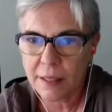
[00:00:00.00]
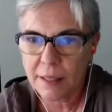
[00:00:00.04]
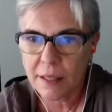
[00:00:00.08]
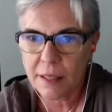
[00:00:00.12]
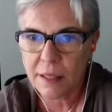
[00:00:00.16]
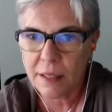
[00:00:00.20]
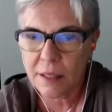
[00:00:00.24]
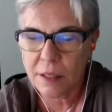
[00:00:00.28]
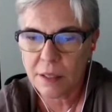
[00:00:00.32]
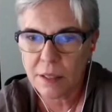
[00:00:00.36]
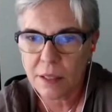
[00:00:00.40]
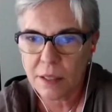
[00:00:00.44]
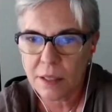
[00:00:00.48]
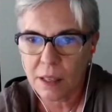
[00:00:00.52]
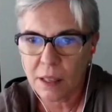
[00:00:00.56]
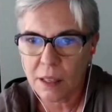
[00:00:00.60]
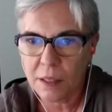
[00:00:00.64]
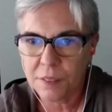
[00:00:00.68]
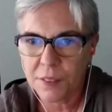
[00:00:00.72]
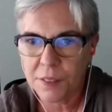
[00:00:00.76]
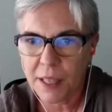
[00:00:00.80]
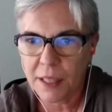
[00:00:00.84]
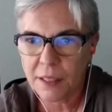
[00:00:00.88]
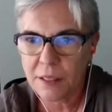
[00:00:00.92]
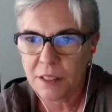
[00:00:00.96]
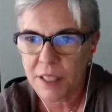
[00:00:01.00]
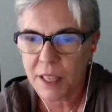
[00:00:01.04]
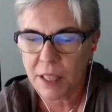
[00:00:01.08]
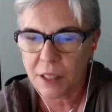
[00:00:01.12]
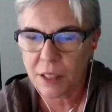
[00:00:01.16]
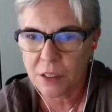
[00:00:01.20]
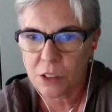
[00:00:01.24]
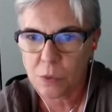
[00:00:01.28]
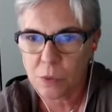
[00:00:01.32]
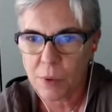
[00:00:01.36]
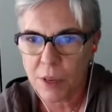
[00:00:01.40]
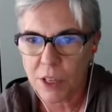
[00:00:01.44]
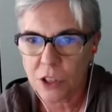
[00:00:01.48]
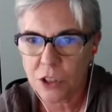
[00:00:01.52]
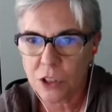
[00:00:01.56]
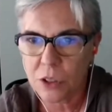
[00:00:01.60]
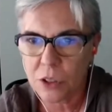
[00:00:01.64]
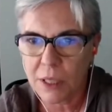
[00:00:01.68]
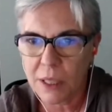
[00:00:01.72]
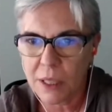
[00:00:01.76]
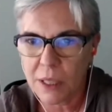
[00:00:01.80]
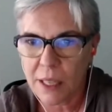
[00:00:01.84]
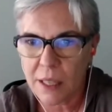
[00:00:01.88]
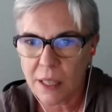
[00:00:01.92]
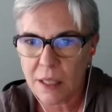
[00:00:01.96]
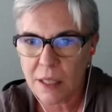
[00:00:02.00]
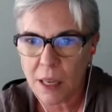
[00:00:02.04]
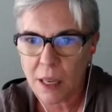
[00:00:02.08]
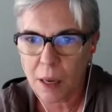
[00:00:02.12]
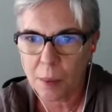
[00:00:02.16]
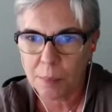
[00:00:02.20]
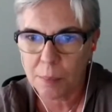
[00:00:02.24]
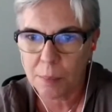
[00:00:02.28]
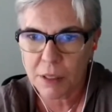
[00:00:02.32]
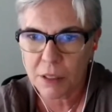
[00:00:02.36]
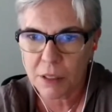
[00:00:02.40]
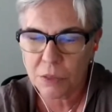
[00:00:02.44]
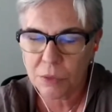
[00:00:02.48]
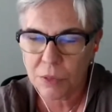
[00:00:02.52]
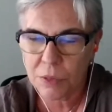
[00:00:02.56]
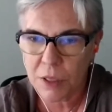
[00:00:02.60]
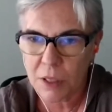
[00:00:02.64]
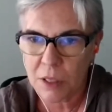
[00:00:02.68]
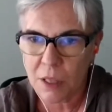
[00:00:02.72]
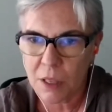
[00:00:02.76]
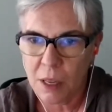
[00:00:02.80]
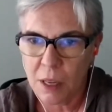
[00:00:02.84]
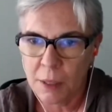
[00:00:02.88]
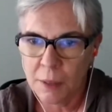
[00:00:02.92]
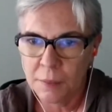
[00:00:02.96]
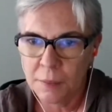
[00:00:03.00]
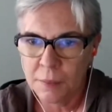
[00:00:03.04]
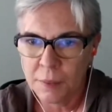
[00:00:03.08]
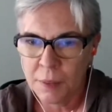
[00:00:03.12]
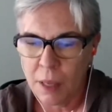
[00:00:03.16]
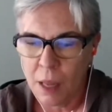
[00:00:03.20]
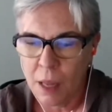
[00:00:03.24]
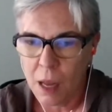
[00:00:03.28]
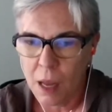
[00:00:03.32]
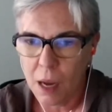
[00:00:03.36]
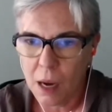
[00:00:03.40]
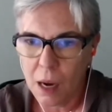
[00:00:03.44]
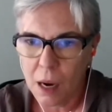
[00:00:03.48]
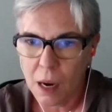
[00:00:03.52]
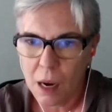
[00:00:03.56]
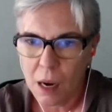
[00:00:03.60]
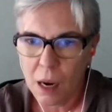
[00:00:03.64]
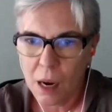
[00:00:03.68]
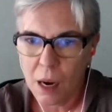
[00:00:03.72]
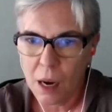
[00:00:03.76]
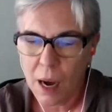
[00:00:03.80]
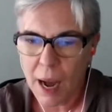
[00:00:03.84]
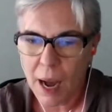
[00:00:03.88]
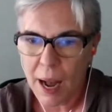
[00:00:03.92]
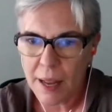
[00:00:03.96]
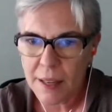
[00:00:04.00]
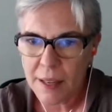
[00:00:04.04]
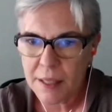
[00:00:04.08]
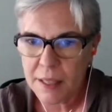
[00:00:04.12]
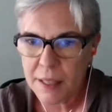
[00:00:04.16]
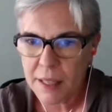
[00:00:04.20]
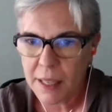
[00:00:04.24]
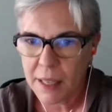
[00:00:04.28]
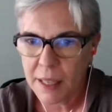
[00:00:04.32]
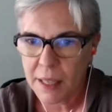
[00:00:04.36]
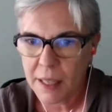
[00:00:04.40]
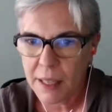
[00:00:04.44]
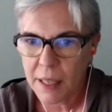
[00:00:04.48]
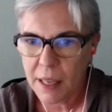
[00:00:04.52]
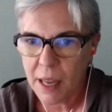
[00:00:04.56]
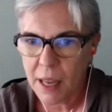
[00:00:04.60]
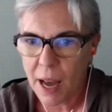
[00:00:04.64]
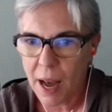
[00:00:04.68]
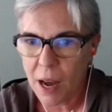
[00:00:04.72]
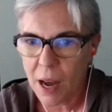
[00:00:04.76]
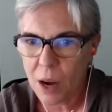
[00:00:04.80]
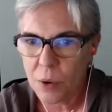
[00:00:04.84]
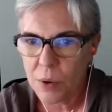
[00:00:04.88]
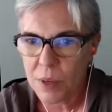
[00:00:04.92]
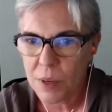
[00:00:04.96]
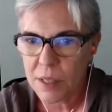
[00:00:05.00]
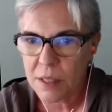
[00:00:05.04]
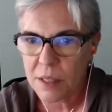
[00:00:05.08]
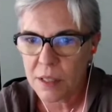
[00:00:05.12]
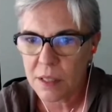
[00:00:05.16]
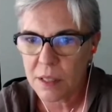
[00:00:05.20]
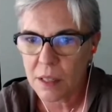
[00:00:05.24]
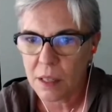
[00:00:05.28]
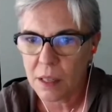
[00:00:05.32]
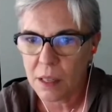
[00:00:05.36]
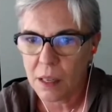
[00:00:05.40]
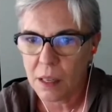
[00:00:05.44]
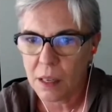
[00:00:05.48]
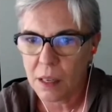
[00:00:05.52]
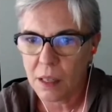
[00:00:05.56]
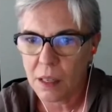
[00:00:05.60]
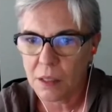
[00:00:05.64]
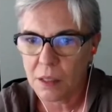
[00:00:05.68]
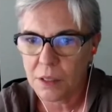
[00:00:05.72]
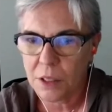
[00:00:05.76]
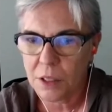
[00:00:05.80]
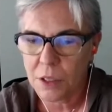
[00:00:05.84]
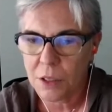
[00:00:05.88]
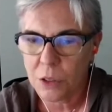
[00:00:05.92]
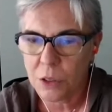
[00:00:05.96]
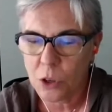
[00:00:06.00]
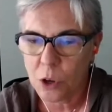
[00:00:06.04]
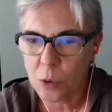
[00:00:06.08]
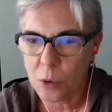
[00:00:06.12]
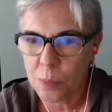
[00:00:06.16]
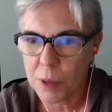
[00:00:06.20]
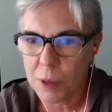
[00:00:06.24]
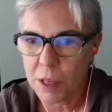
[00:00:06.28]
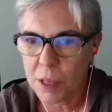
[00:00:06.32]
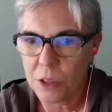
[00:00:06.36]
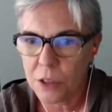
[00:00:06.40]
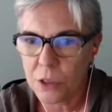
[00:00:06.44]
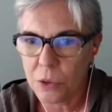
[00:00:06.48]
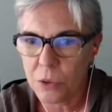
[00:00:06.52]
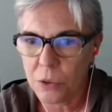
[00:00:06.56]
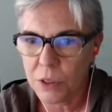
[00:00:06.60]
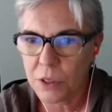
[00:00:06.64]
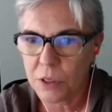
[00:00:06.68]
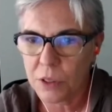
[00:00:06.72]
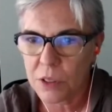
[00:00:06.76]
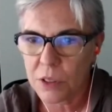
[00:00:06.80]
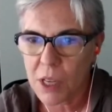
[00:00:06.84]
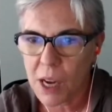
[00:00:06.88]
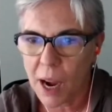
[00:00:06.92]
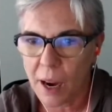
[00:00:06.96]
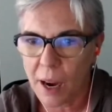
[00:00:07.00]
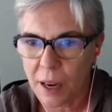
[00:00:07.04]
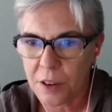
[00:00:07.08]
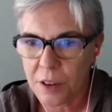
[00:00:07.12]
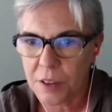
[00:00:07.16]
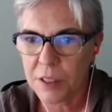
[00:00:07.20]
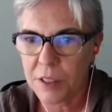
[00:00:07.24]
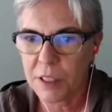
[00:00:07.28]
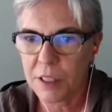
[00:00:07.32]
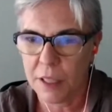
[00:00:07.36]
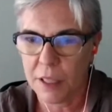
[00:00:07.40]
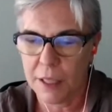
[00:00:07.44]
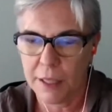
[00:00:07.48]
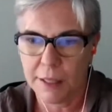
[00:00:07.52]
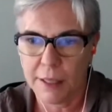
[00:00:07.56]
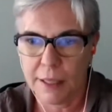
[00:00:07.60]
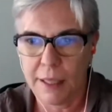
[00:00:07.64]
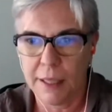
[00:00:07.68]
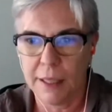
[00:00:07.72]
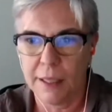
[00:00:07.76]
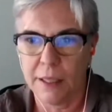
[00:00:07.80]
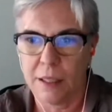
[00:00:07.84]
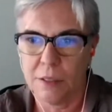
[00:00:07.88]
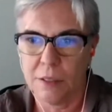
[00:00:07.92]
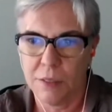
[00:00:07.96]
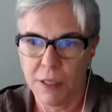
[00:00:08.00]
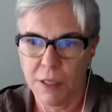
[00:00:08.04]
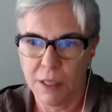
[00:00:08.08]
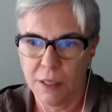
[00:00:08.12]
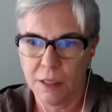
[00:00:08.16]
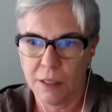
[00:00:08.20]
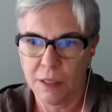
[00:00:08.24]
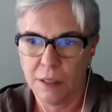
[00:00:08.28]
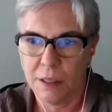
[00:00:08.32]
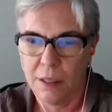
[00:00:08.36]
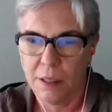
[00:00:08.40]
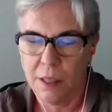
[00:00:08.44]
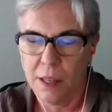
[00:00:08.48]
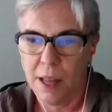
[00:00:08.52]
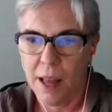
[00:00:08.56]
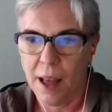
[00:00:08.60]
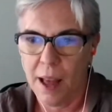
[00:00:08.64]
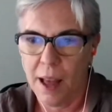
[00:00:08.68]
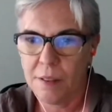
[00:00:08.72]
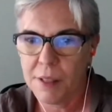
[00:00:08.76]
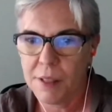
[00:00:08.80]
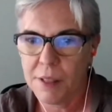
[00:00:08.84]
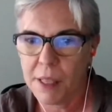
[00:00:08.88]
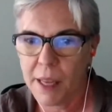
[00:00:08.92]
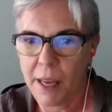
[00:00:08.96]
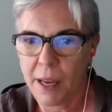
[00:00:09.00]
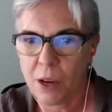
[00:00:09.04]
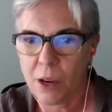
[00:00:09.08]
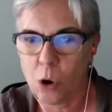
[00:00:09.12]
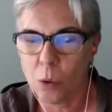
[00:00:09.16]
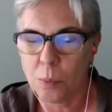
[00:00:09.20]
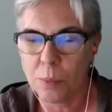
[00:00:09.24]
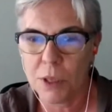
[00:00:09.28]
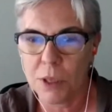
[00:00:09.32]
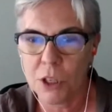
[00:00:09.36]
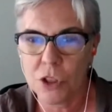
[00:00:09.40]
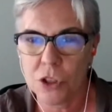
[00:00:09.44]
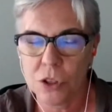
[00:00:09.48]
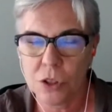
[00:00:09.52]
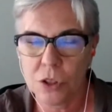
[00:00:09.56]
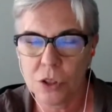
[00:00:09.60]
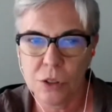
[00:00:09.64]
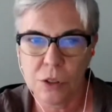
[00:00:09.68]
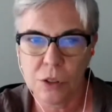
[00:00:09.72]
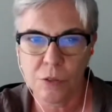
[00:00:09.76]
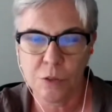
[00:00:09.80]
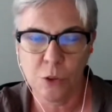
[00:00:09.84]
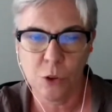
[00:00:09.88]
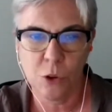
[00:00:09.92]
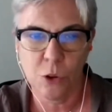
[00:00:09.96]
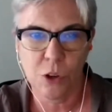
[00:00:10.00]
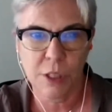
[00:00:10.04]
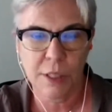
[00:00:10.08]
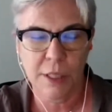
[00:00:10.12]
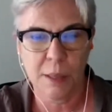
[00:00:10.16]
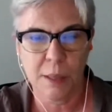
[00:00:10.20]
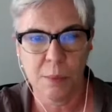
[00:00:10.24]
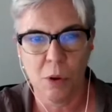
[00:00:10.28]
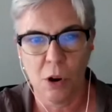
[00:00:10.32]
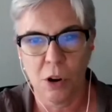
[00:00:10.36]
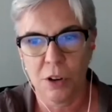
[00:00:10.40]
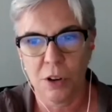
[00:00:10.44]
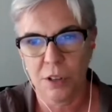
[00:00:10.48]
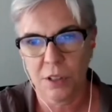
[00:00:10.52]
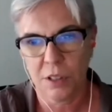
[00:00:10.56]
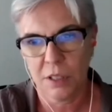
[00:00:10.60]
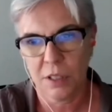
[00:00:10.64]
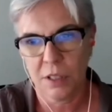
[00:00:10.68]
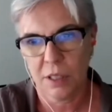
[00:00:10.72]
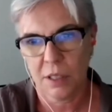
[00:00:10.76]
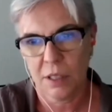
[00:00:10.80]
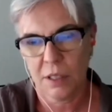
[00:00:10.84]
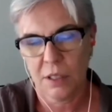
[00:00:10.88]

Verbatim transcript: is uh, the second question Ines Kappert was uh, asking, how is uh, the European Union currently dealing with it, having a commissioner for democracy?